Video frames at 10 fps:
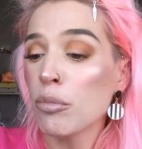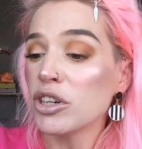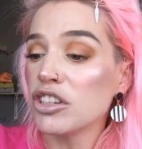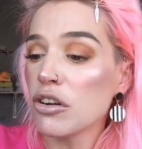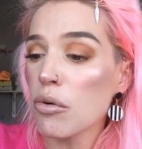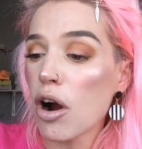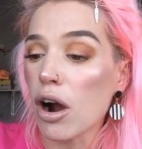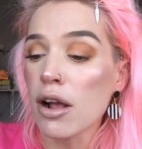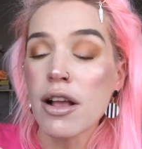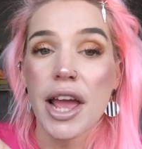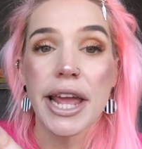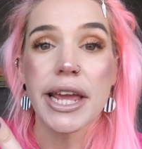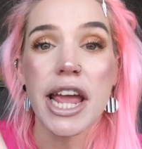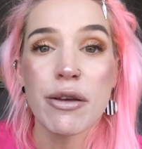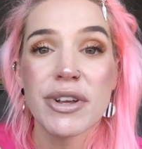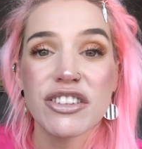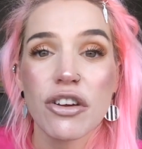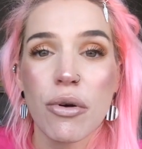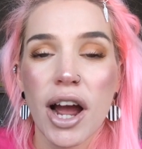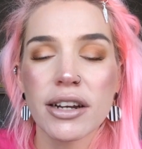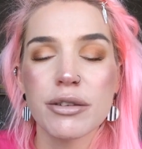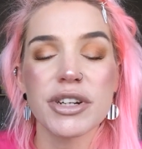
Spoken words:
But you know what? It came in so handy,